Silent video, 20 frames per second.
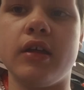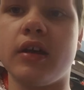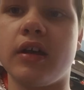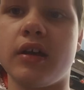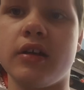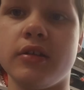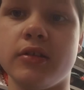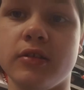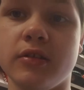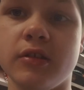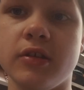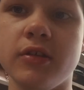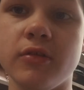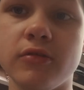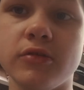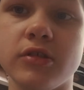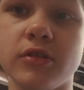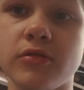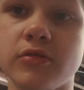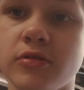I got in
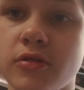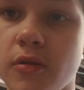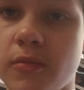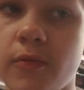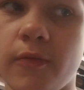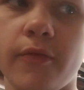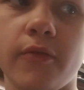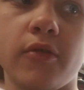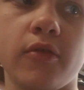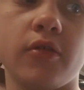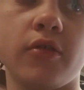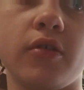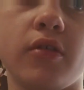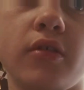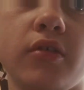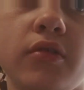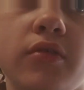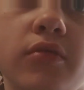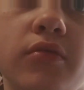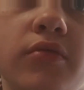huge, huge trouble for it.
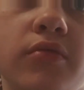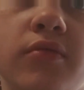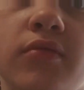And